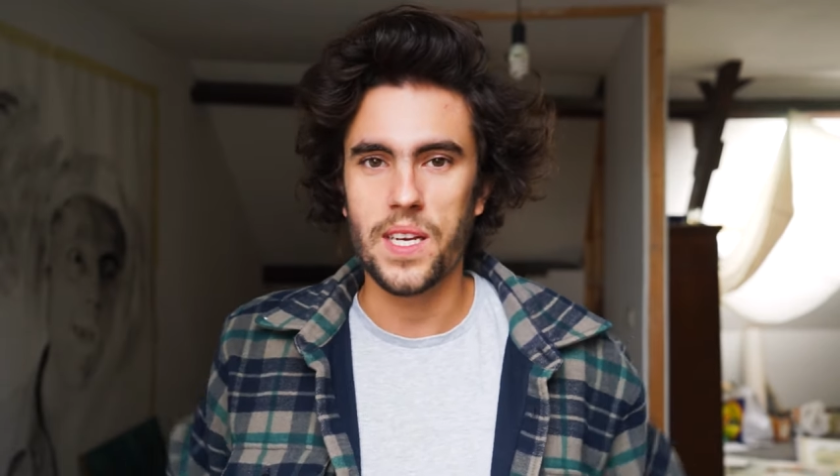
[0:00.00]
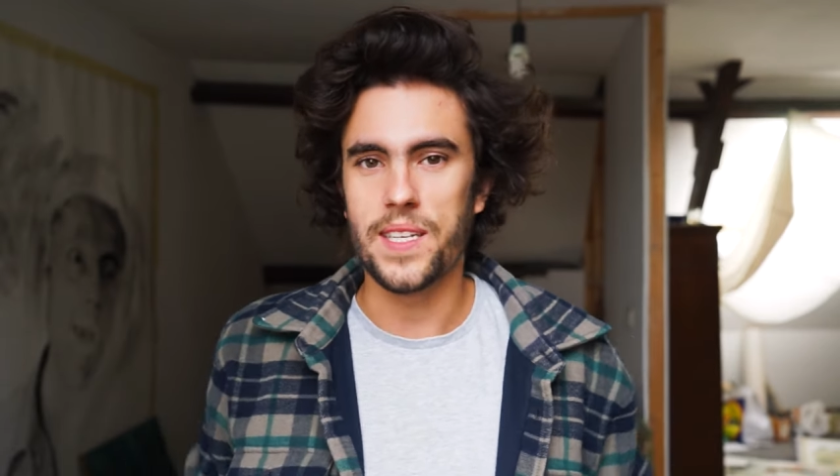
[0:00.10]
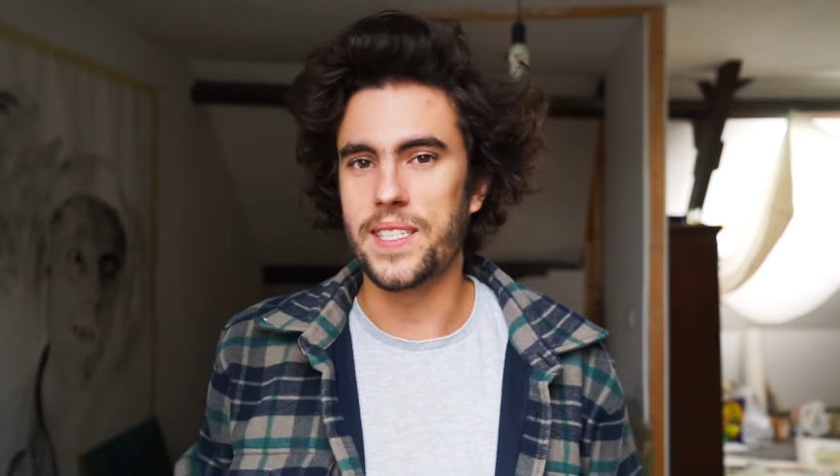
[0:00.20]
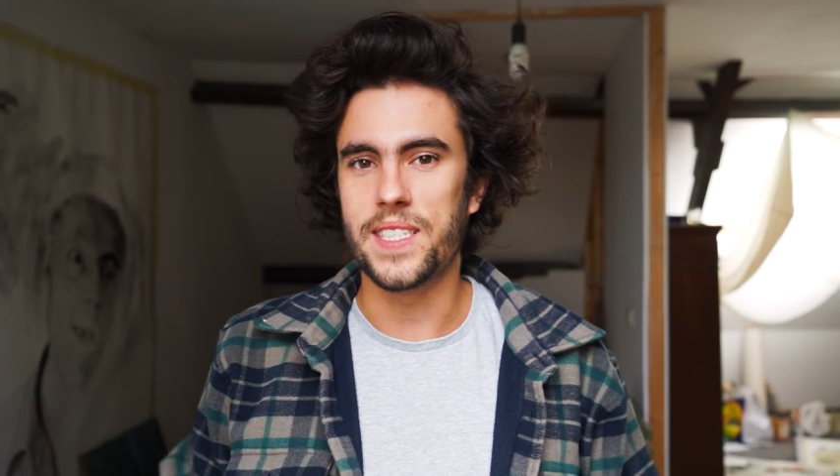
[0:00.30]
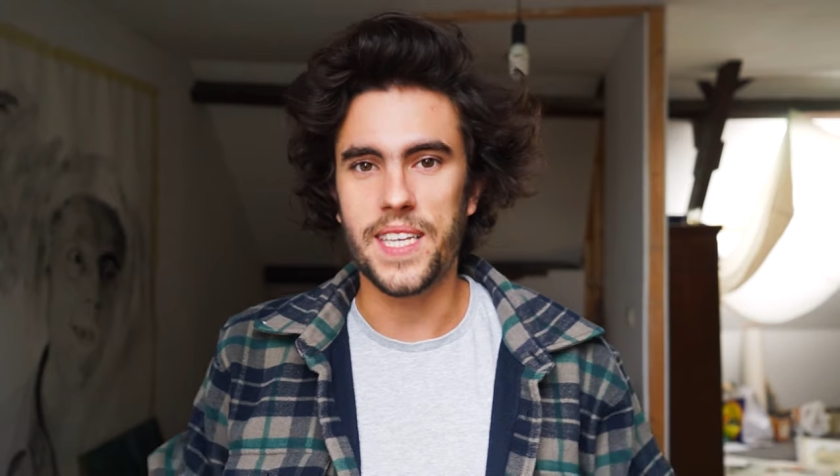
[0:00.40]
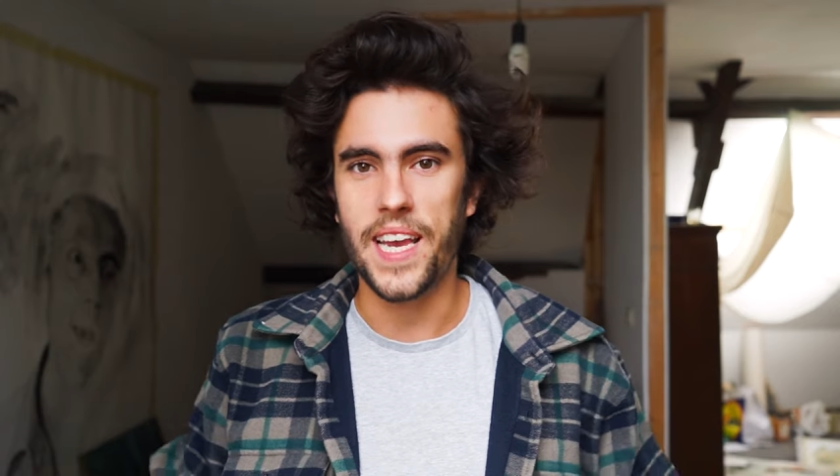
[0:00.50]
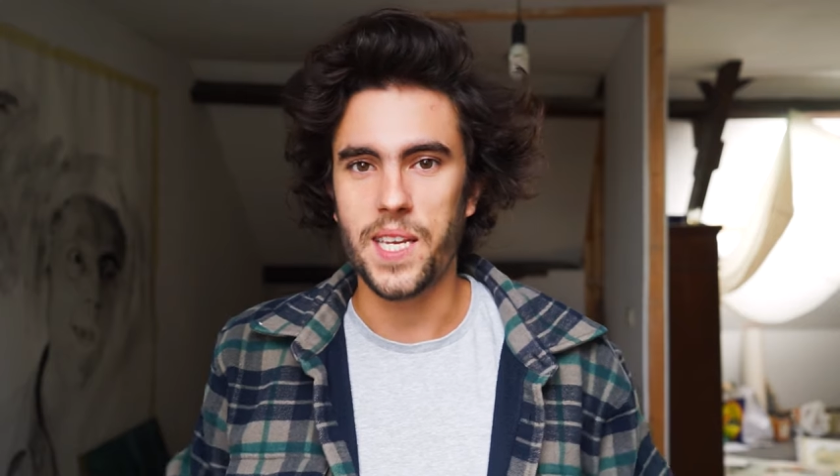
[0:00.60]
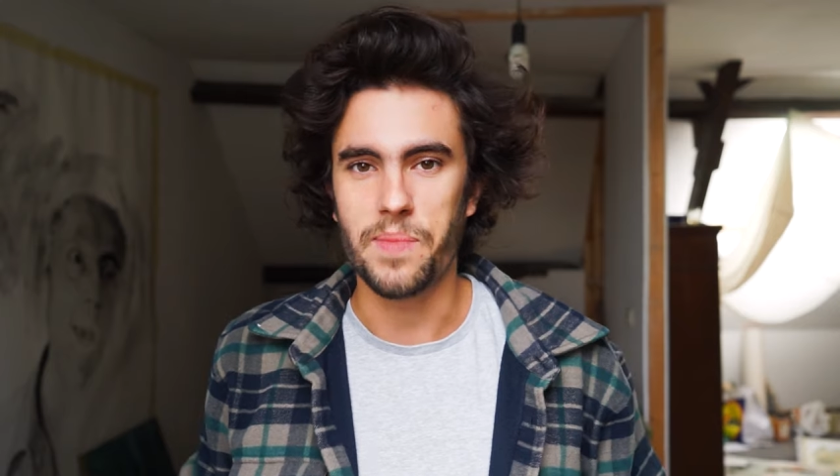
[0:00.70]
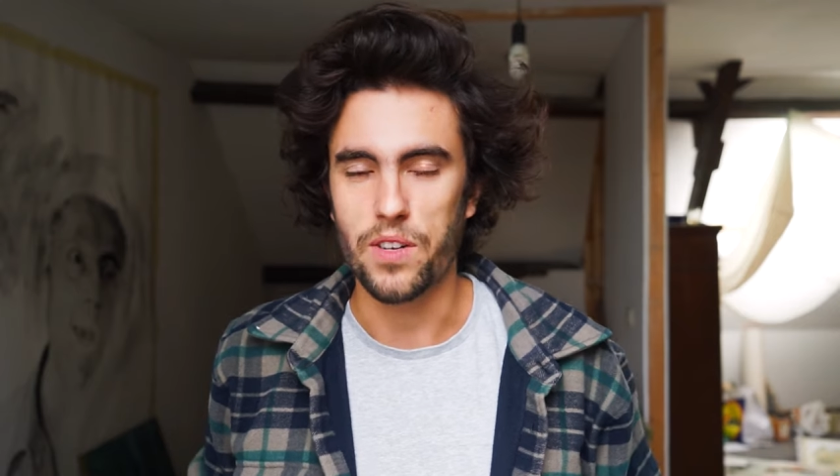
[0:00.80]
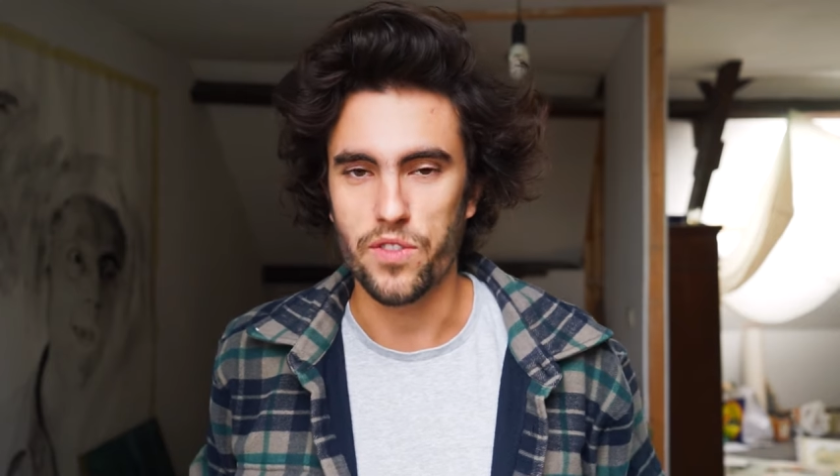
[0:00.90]
an
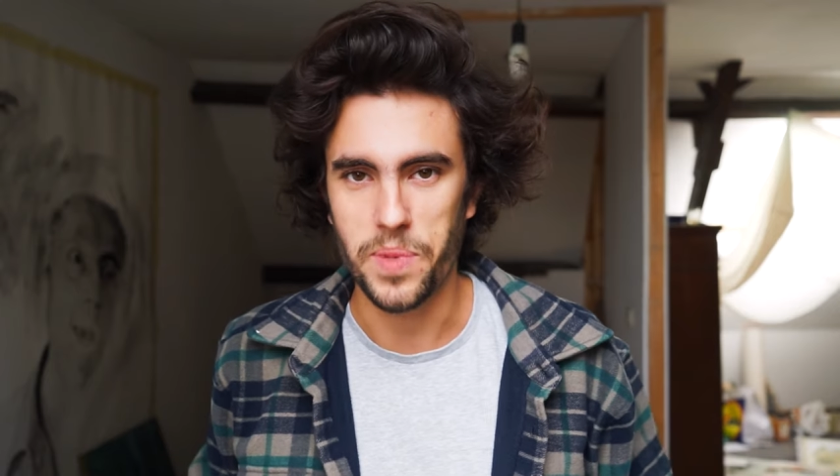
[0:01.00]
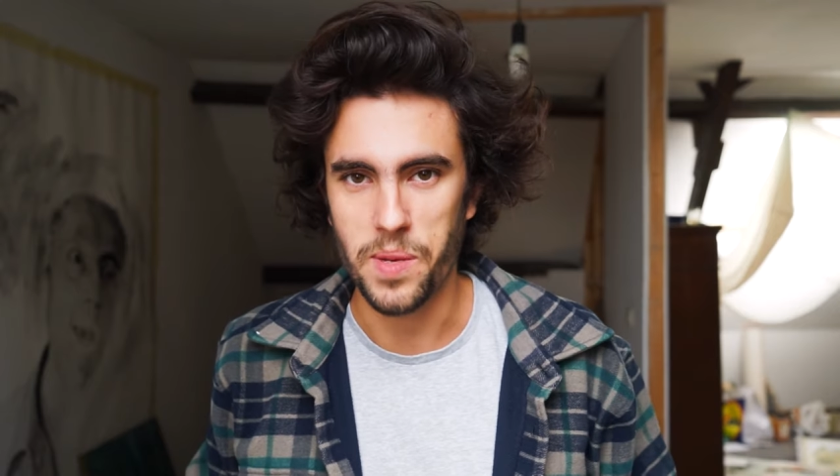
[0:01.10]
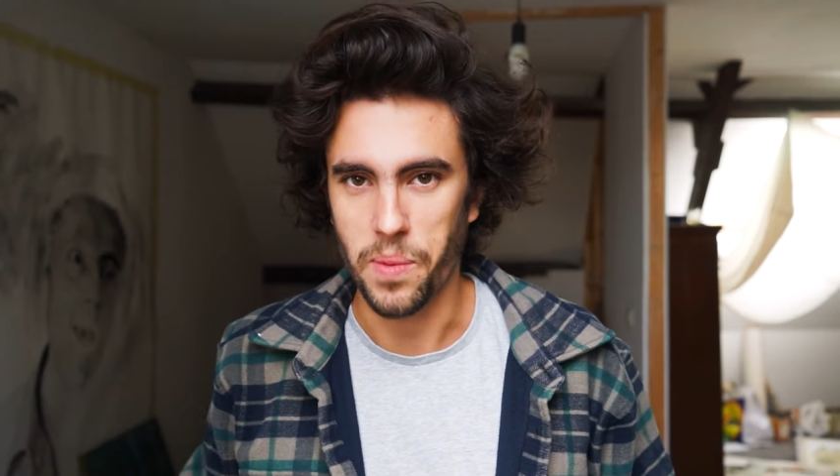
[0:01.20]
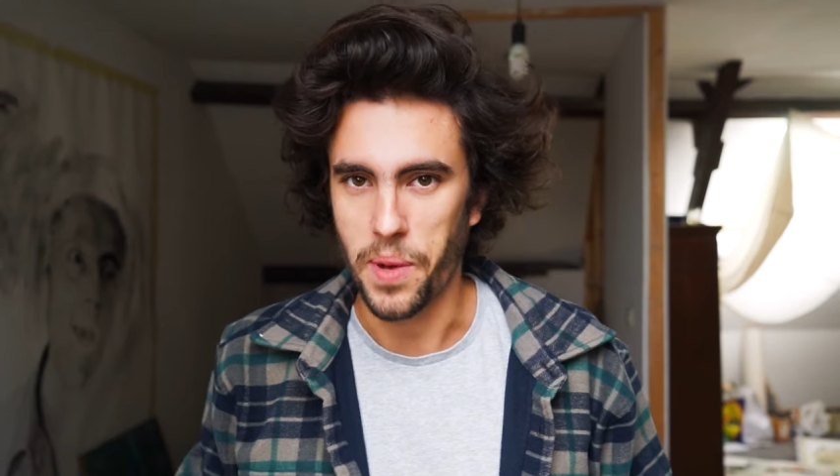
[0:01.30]
insane amount of people,